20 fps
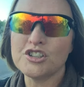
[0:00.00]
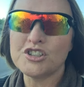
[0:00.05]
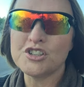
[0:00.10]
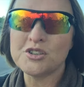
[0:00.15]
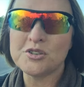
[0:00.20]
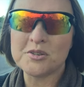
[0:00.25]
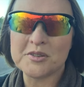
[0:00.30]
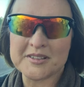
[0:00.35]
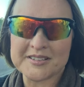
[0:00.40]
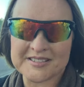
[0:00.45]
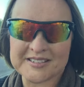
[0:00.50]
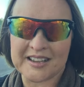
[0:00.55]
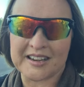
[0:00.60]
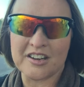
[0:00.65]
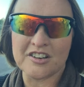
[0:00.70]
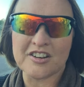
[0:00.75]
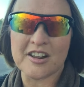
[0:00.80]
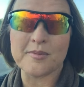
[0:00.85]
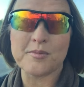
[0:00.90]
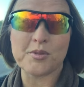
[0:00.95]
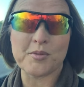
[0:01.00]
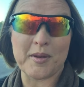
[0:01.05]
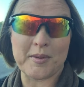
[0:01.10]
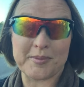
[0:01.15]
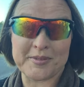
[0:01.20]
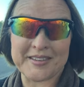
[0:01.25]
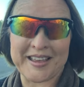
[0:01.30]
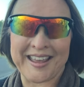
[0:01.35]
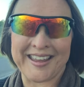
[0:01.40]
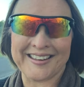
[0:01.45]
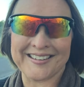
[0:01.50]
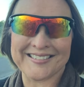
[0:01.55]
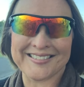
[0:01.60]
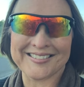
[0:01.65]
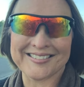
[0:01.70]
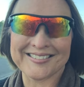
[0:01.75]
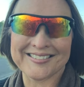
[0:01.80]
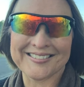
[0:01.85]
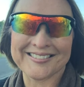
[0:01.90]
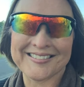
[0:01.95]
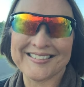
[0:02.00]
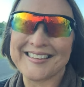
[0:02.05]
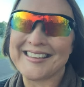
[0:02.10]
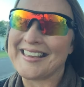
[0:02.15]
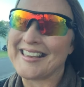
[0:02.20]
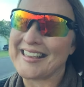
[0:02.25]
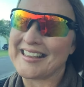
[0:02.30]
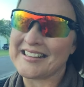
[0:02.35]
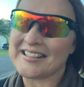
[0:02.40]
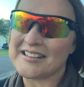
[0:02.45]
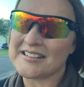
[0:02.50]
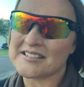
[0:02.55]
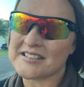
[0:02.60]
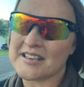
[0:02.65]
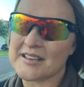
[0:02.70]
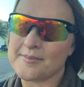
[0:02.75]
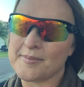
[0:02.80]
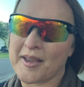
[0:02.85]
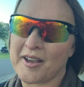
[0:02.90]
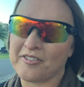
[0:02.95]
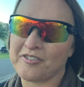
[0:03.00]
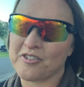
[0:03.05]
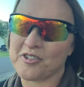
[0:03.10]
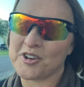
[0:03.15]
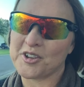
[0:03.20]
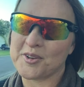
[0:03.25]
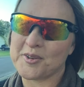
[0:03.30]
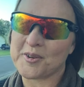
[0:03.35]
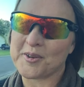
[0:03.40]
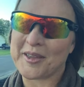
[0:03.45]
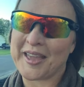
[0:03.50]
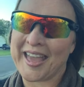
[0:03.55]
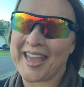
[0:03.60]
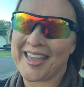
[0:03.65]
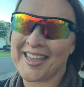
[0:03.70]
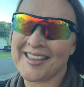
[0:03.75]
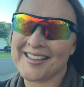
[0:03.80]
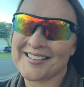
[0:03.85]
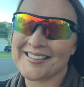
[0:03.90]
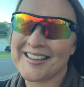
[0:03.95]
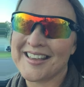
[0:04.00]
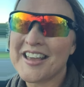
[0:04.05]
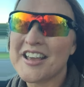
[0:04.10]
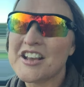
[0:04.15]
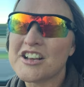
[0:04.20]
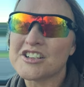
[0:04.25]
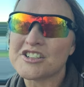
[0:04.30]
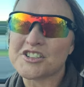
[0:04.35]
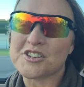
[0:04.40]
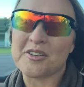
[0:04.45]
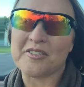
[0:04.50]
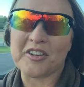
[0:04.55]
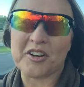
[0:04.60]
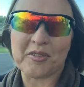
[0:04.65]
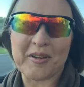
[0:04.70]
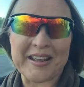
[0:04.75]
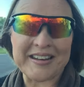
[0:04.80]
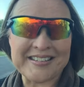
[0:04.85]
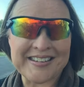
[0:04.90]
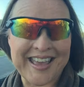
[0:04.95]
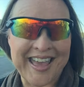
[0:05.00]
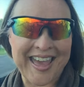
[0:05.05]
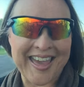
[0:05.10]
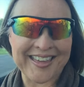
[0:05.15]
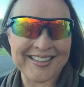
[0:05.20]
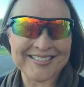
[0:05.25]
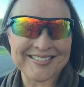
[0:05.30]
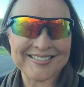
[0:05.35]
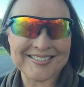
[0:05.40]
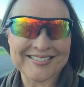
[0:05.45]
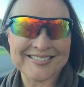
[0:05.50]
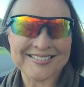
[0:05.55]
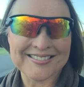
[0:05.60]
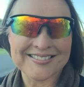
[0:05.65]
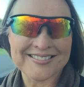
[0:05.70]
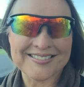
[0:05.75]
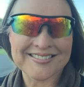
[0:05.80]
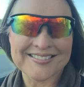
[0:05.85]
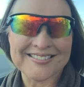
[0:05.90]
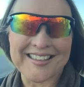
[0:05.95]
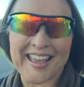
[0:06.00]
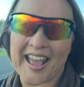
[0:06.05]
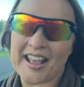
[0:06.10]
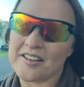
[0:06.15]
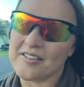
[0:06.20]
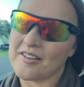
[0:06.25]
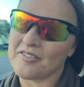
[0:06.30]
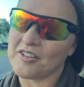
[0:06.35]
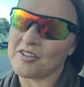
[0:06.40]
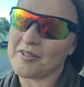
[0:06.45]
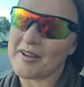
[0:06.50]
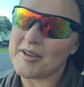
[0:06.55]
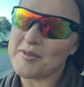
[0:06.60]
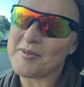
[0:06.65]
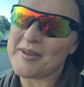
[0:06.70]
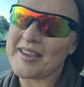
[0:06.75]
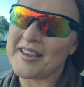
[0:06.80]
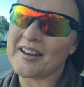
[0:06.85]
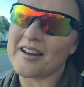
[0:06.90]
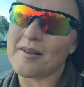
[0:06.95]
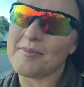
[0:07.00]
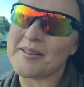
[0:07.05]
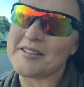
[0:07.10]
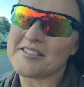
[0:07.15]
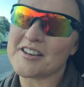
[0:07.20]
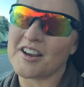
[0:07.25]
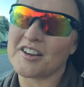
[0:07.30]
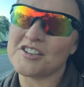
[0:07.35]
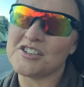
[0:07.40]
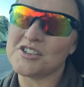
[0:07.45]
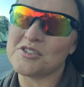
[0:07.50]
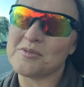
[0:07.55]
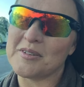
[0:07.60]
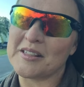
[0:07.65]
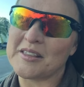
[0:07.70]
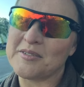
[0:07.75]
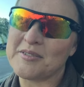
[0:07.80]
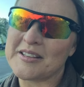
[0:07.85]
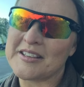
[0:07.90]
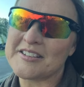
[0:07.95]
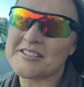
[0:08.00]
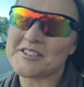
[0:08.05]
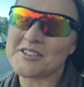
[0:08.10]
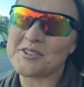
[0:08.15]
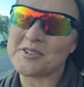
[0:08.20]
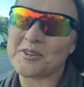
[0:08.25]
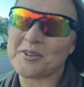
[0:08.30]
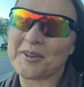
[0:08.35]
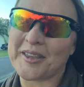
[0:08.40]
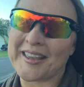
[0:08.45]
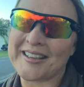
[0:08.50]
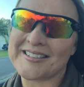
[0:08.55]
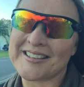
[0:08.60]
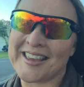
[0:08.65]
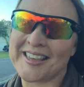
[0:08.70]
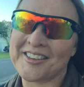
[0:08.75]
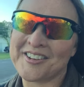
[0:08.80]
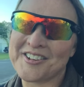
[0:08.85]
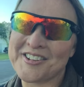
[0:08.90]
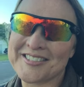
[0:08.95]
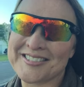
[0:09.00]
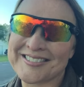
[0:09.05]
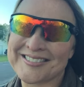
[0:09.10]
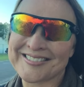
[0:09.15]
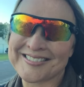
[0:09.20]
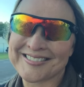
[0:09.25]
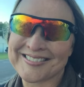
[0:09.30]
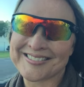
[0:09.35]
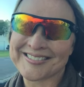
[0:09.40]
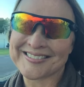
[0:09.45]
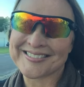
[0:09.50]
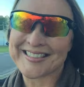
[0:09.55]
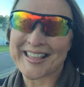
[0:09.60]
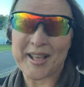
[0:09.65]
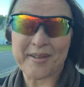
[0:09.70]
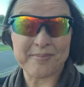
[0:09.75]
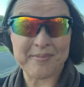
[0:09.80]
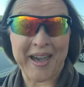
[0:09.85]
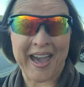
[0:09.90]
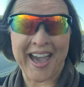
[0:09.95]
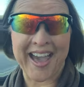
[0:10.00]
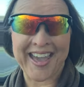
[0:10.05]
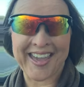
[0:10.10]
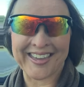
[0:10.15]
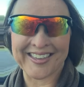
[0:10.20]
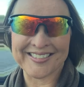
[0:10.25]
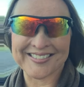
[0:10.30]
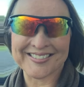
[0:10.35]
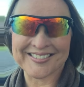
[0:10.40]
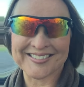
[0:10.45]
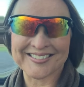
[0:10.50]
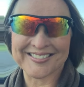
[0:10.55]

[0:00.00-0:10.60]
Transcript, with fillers: to the Study Jams website in this email for you, okay? So you have a great day and you have a great week, and I'll be talking to you really, really soon, okay, Taylor? Bye.